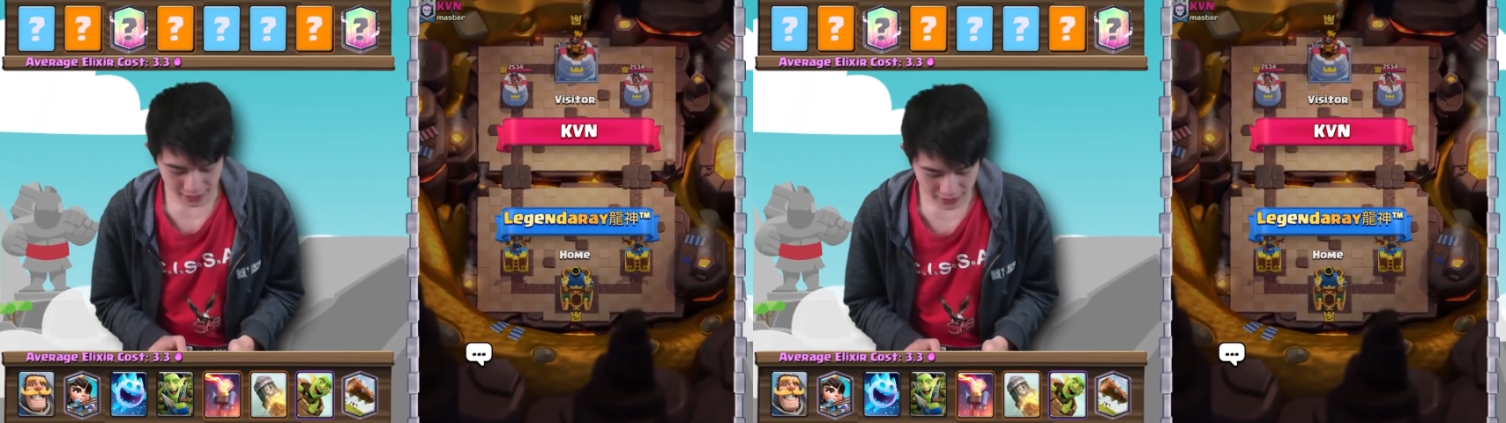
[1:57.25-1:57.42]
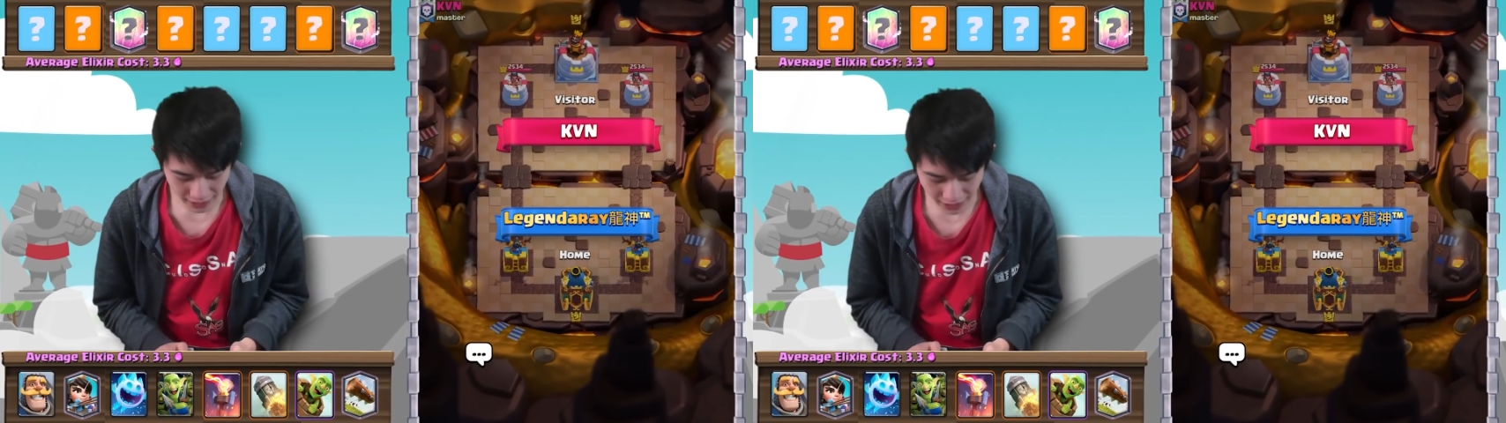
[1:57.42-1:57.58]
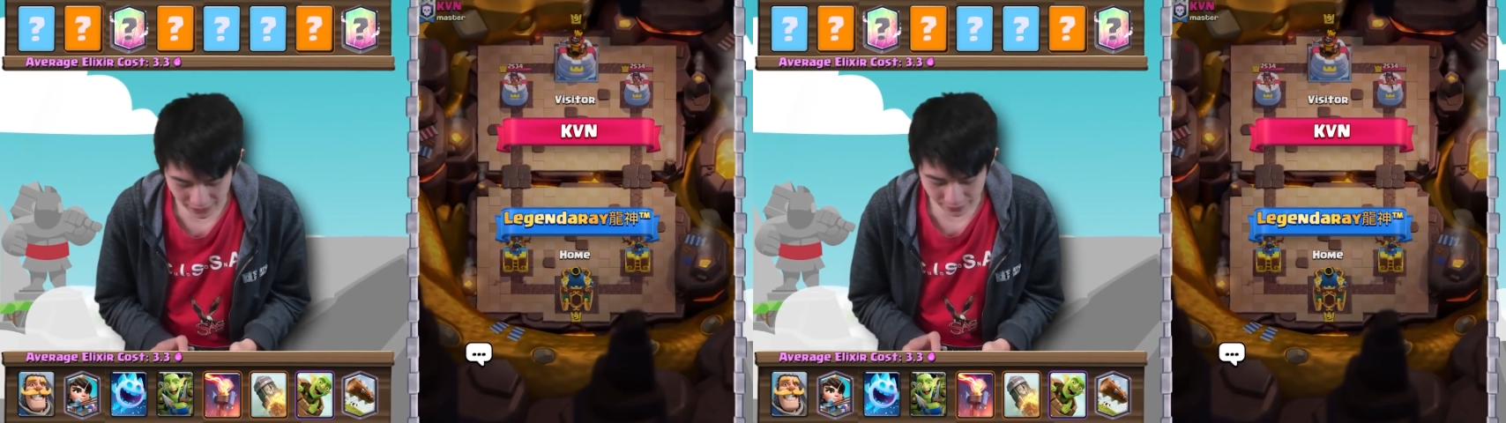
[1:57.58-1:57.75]

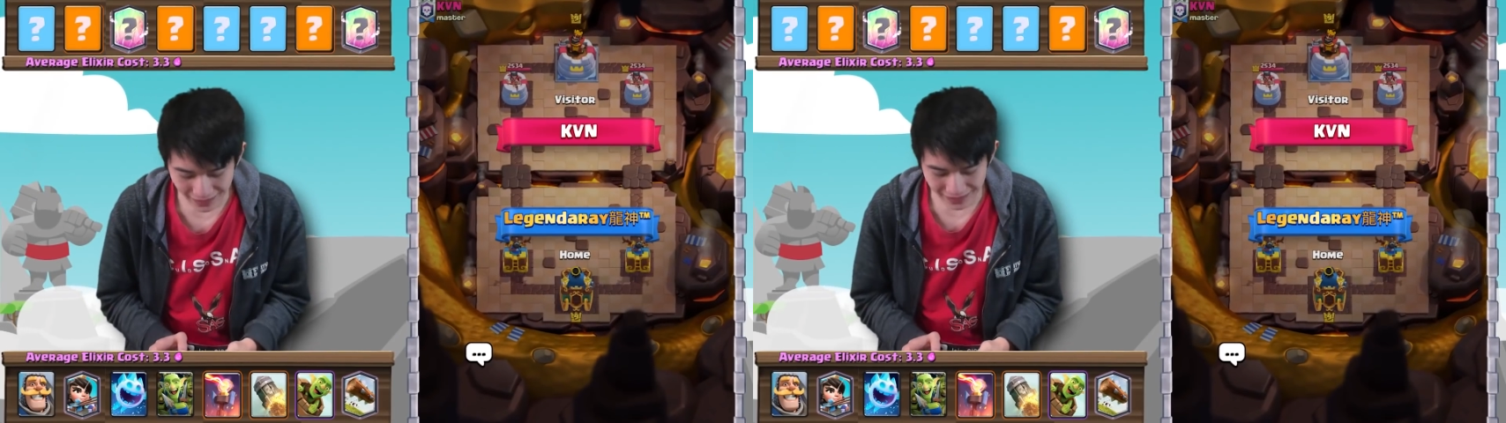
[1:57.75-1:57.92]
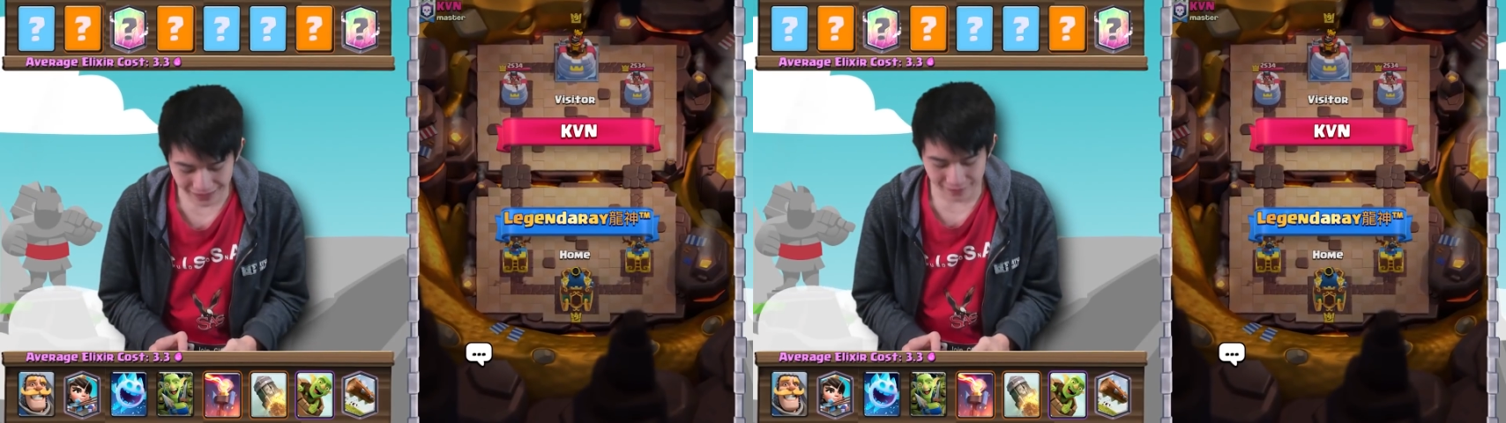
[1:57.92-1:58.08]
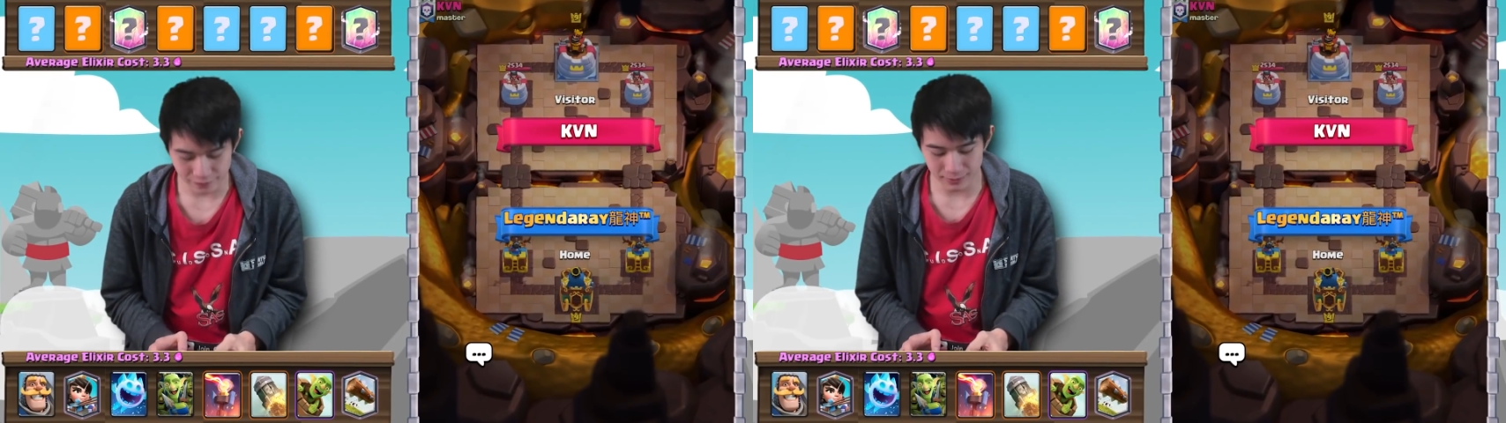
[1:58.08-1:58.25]
against
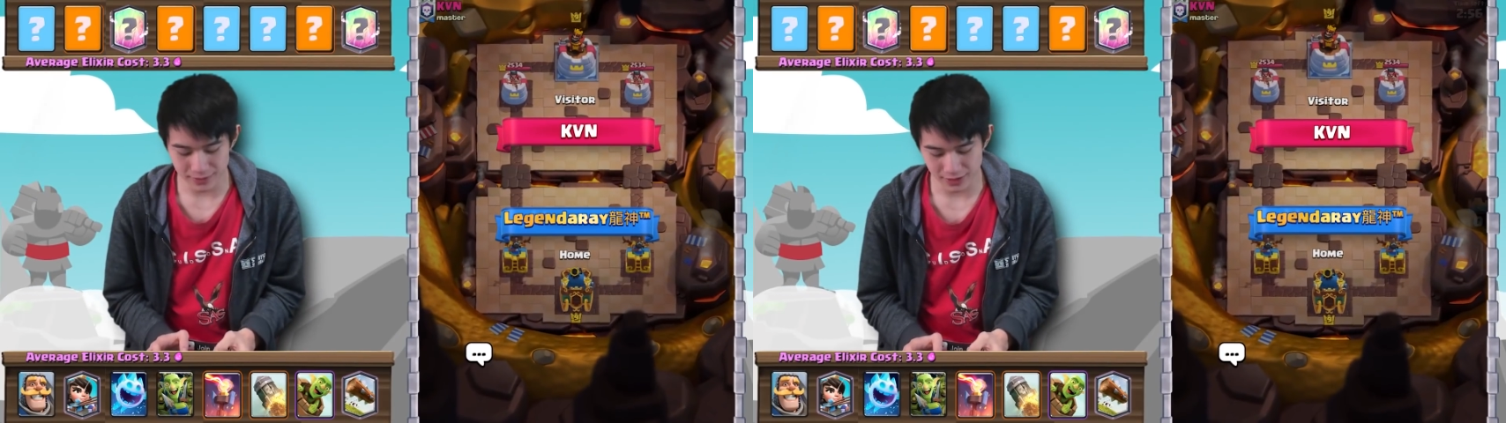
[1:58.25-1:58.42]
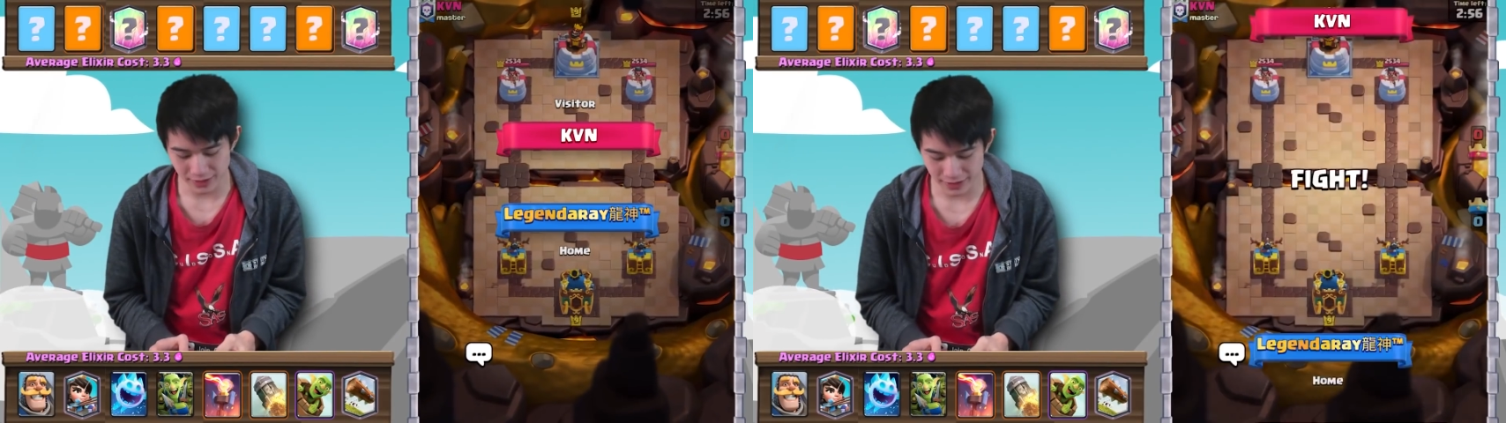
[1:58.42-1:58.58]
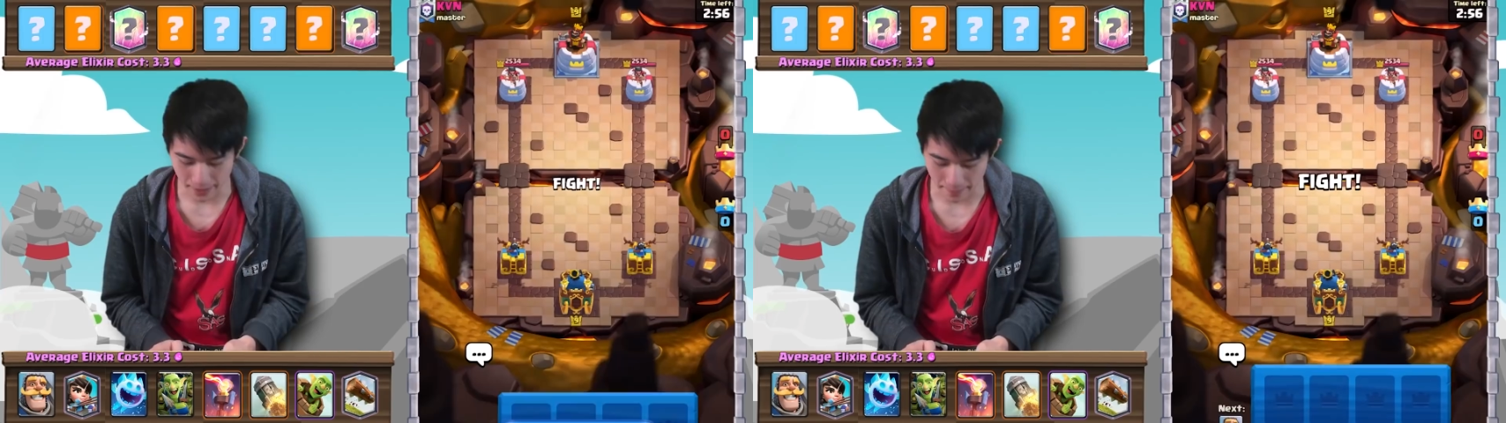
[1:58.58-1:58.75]
KVN from the
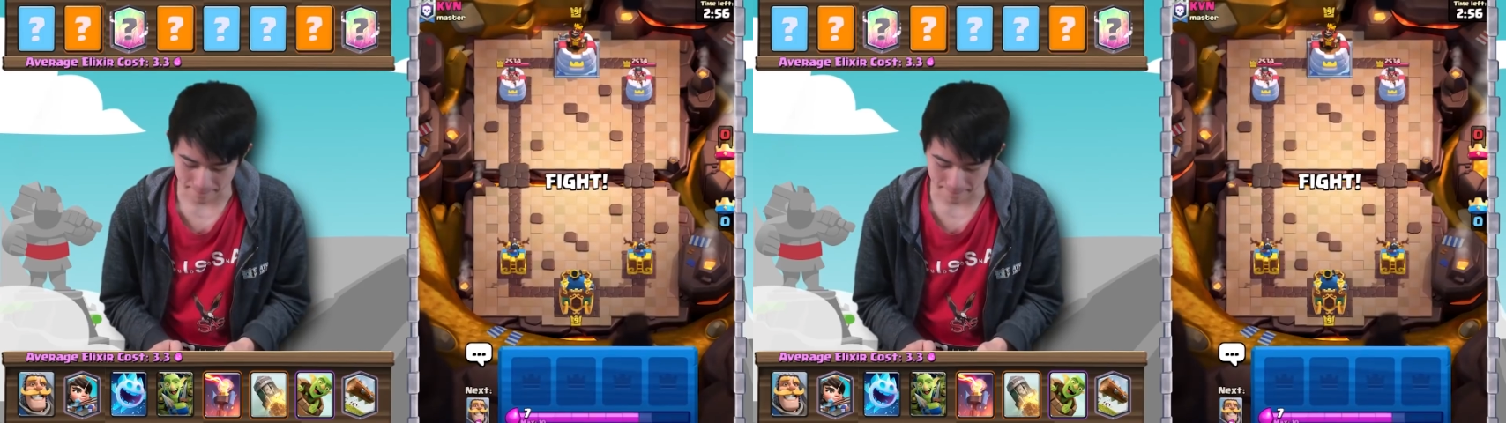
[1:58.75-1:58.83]
Clan